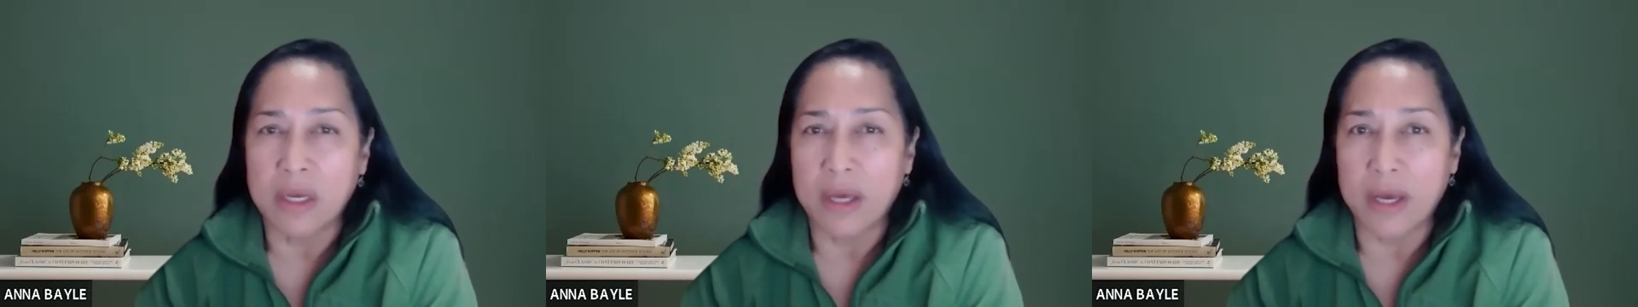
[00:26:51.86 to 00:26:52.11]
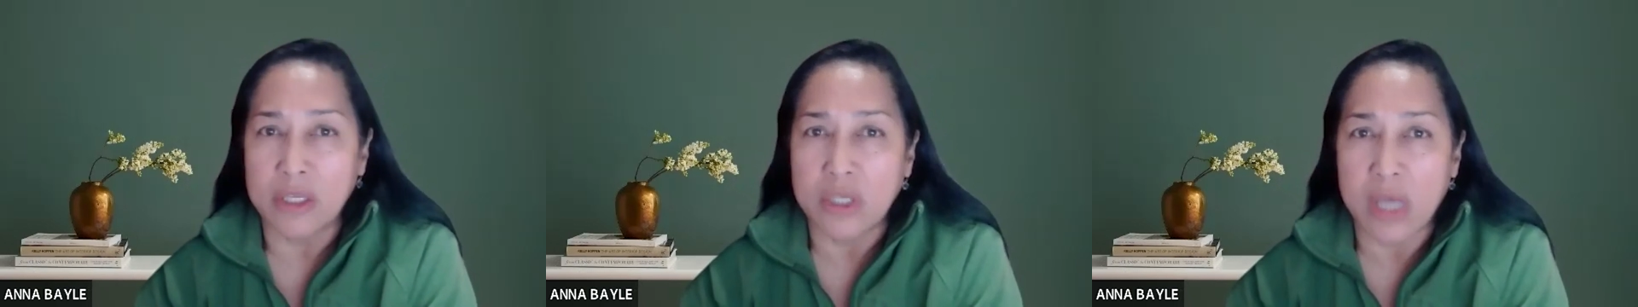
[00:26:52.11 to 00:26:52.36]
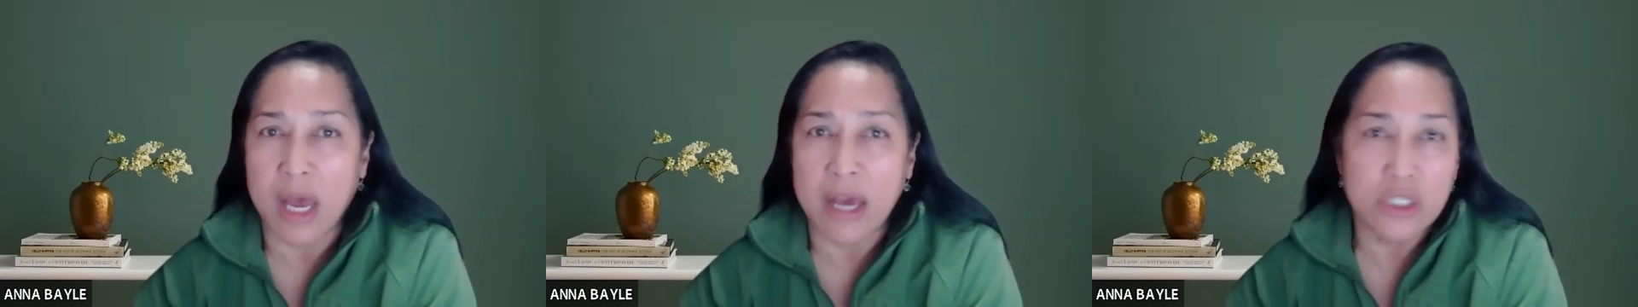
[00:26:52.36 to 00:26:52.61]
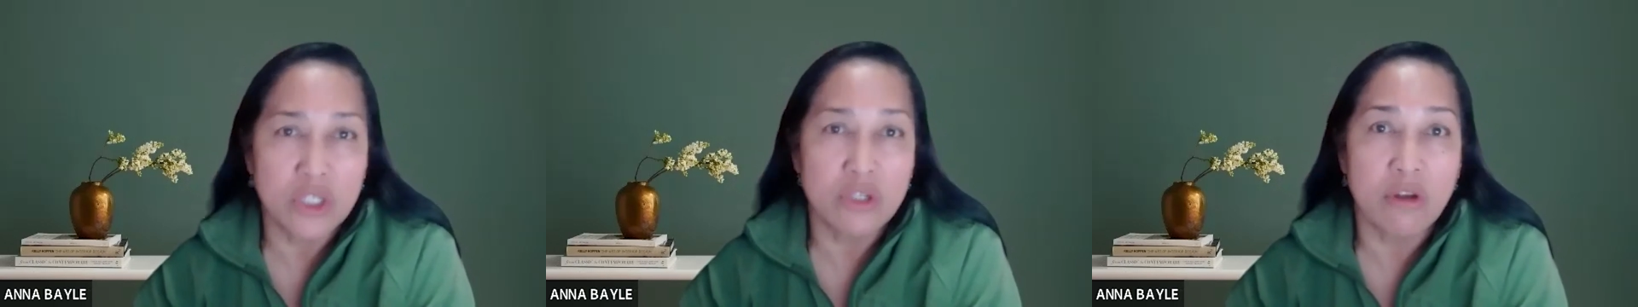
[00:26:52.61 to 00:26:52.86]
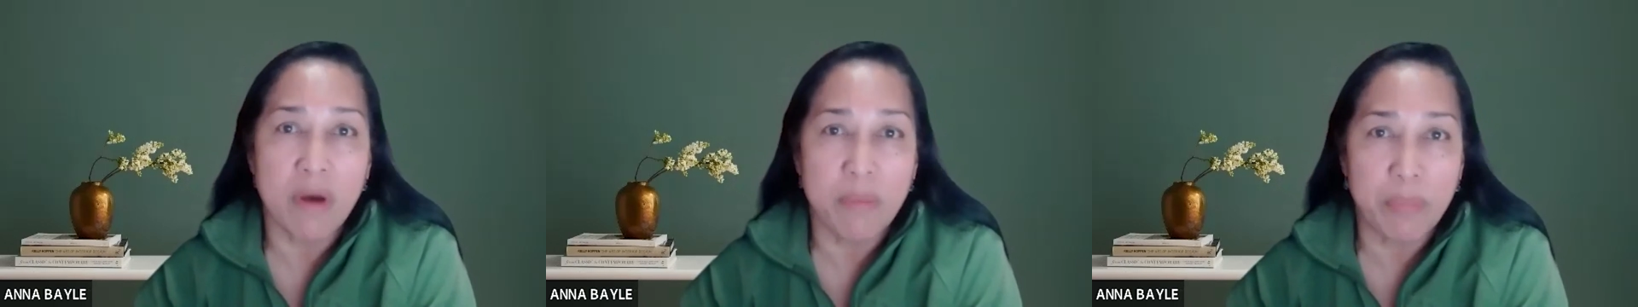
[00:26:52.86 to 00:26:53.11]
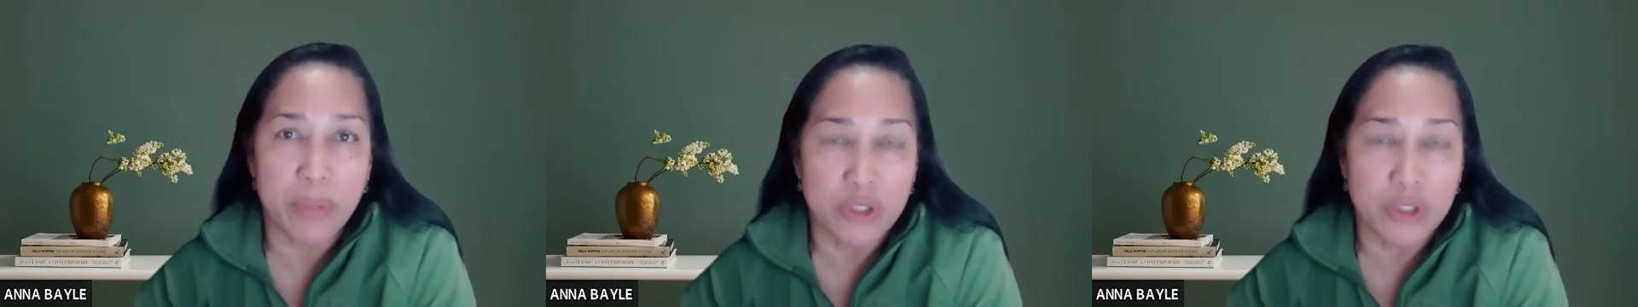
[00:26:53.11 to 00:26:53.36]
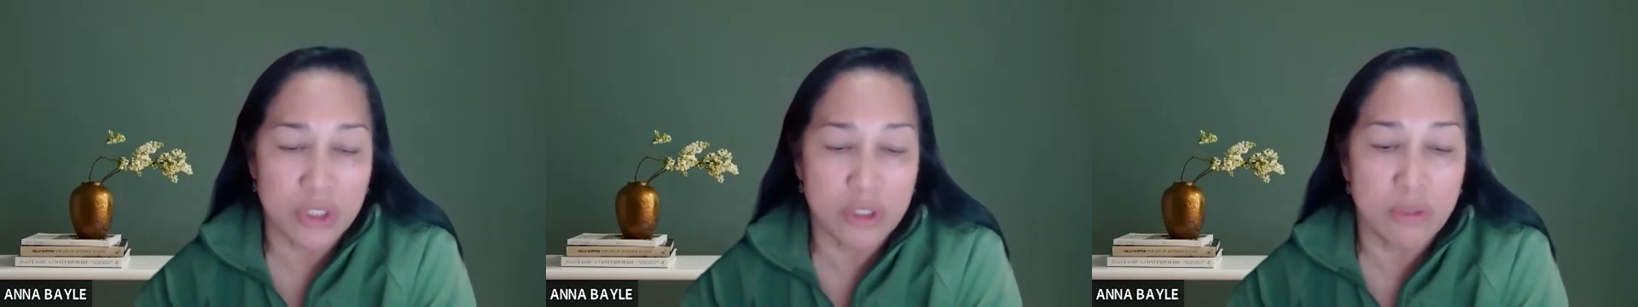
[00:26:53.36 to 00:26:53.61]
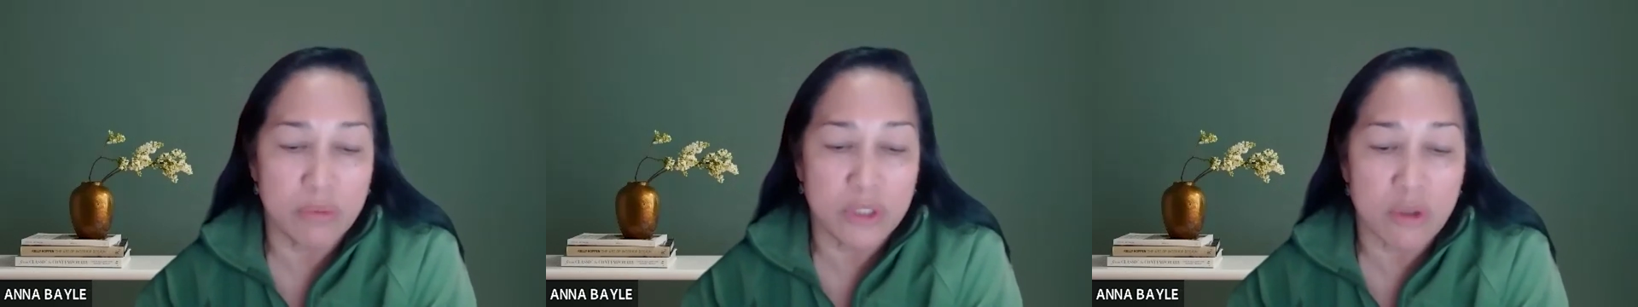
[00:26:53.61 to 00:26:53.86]
I saw a person
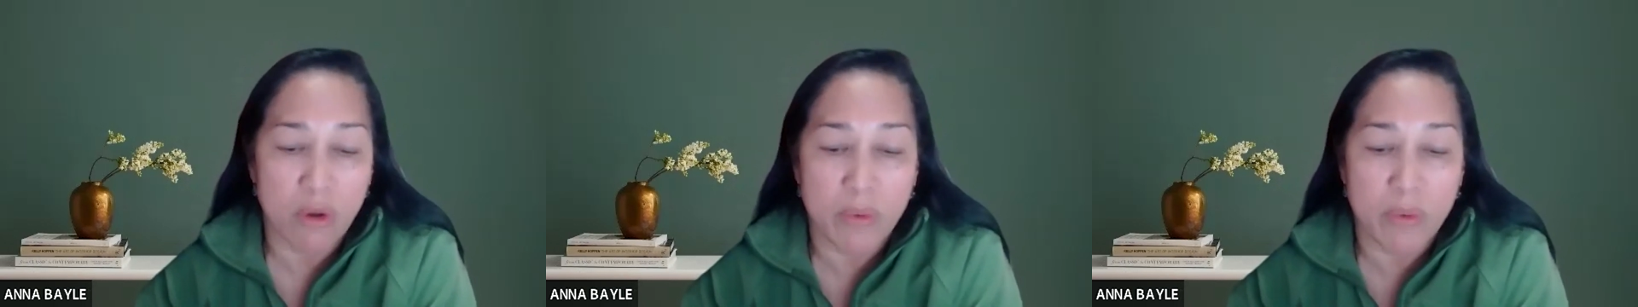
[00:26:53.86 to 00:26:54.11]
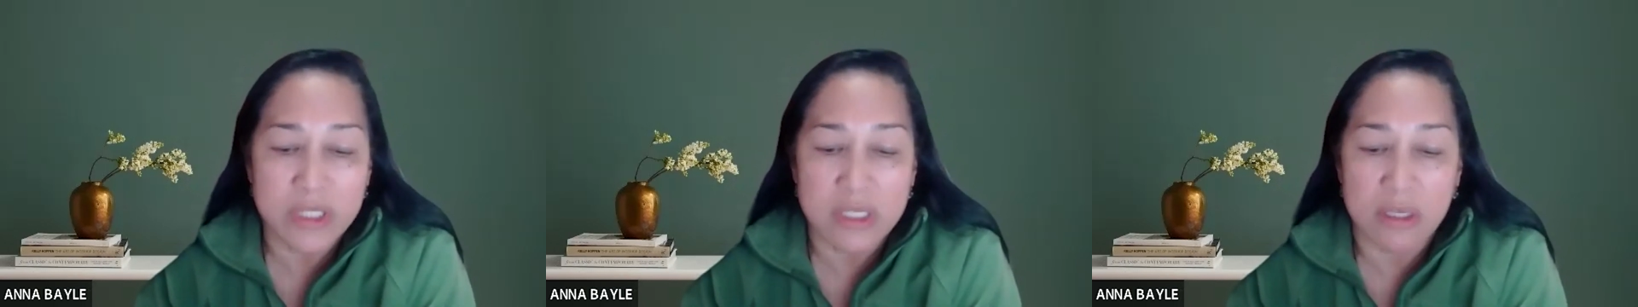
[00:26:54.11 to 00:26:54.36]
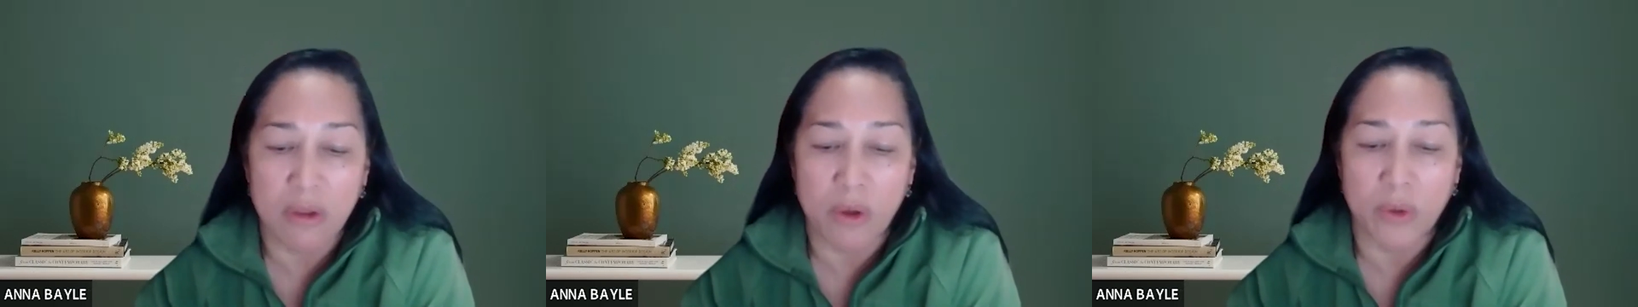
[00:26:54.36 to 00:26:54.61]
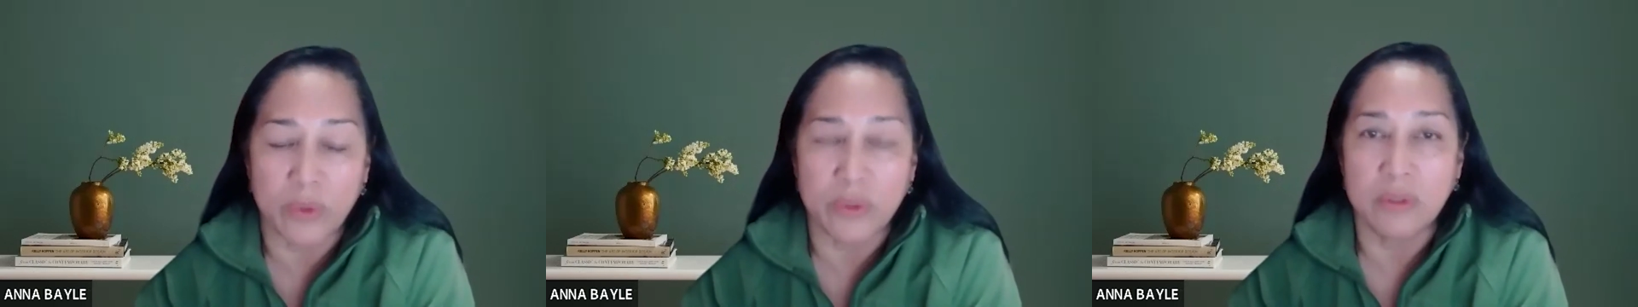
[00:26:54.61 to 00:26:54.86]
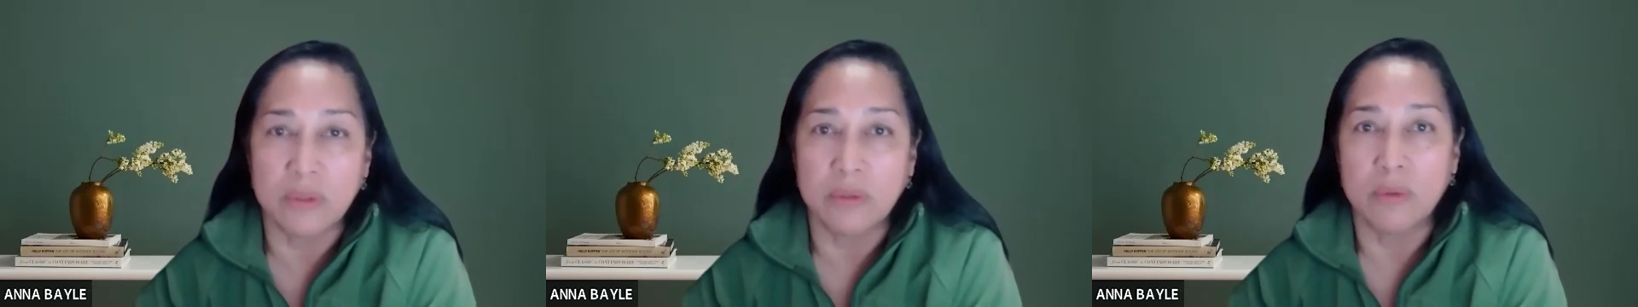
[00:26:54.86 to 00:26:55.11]
who was always alone,